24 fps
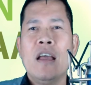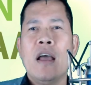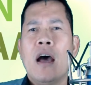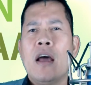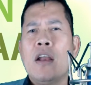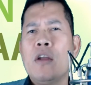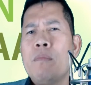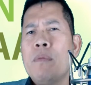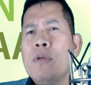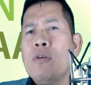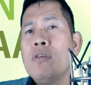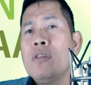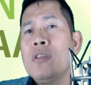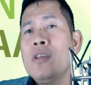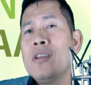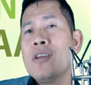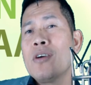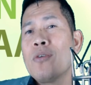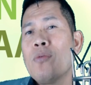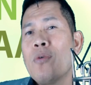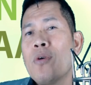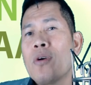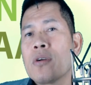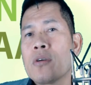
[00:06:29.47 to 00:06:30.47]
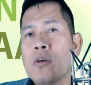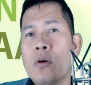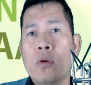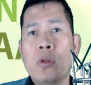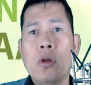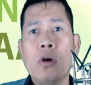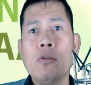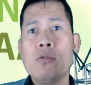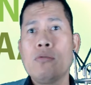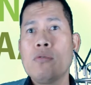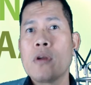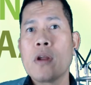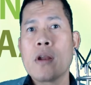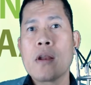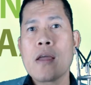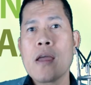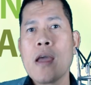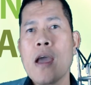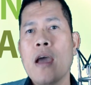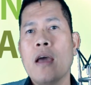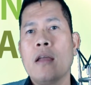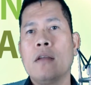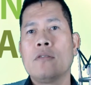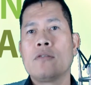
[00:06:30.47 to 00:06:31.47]
Ano ba yung hindi nag-work? Oh, don't do that
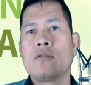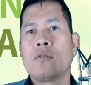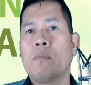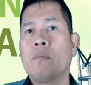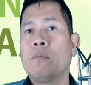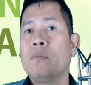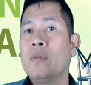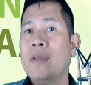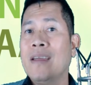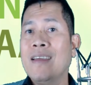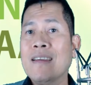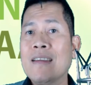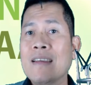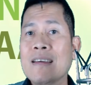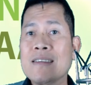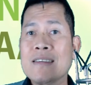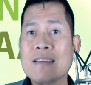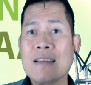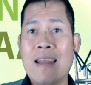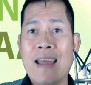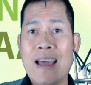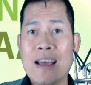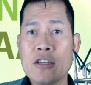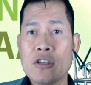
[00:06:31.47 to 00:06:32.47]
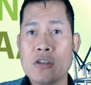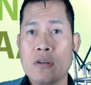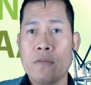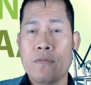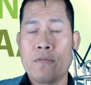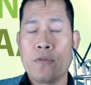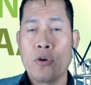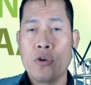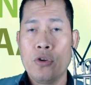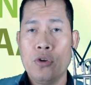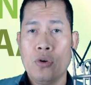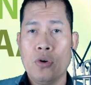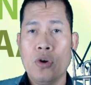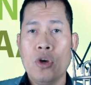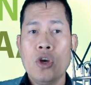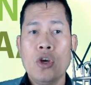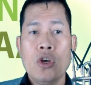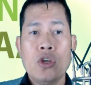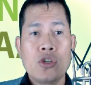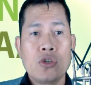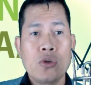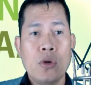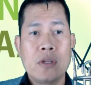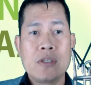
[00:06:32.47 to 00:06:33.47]
again. So take it as a lesson for you.
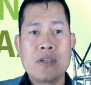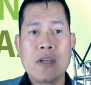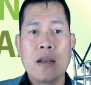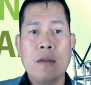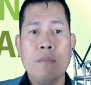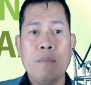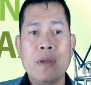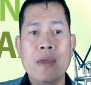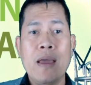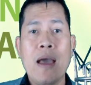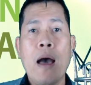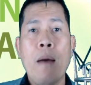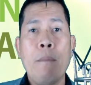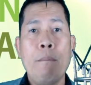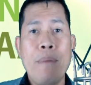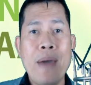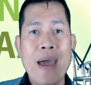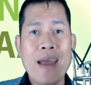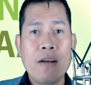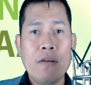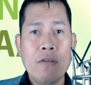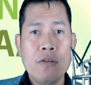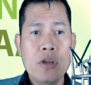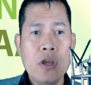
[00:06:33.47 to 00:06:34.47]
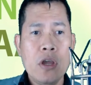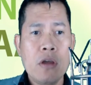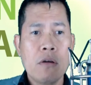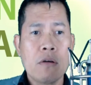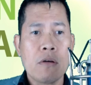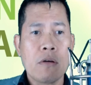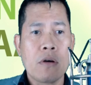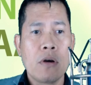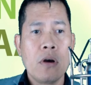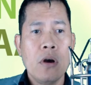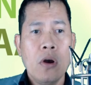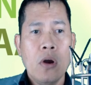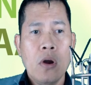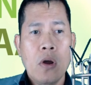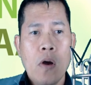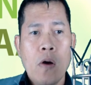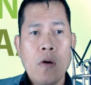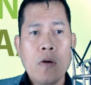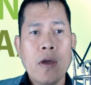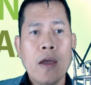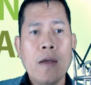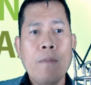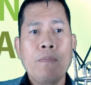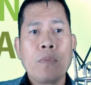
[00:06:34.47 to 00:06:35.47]
So it's going to be a better year.
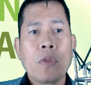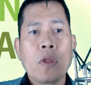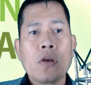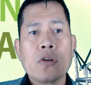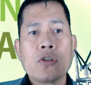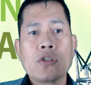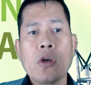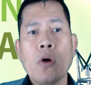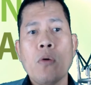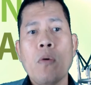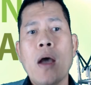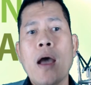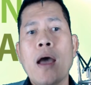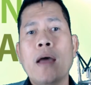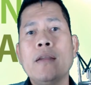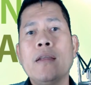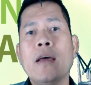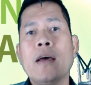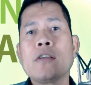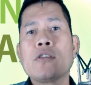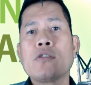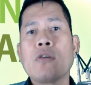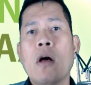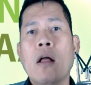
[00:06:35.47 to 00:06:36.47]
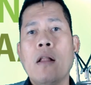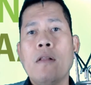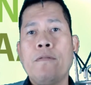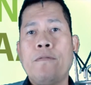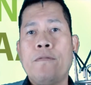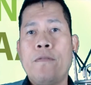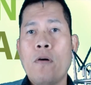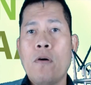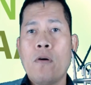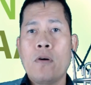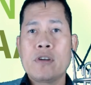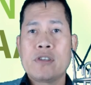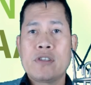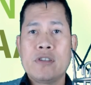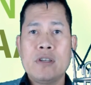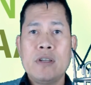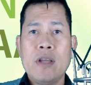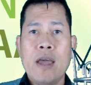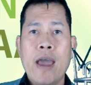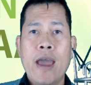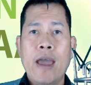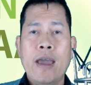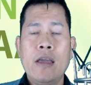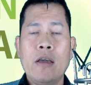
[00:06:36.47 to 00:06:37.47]
Okay, so that's all for
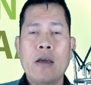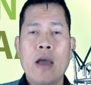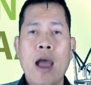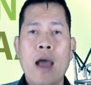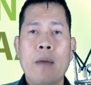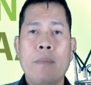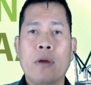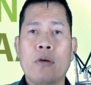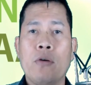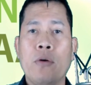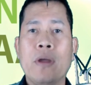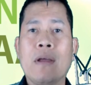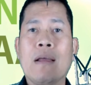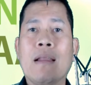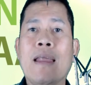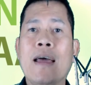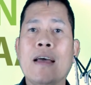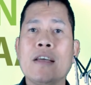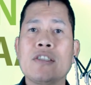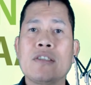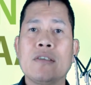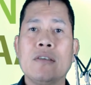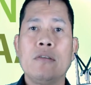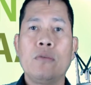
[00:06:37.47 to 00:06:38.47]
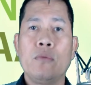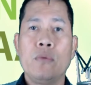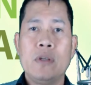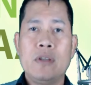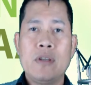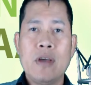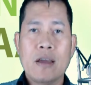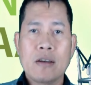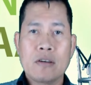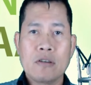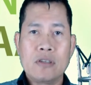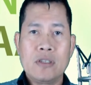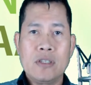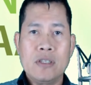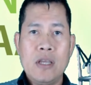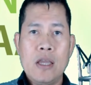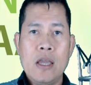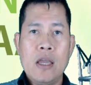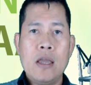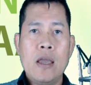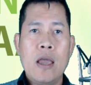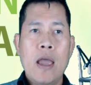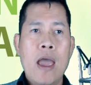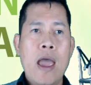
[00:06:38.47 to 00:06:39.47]
today. I have a quick lesson with Dr.
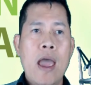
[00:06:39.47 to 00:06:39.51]
C.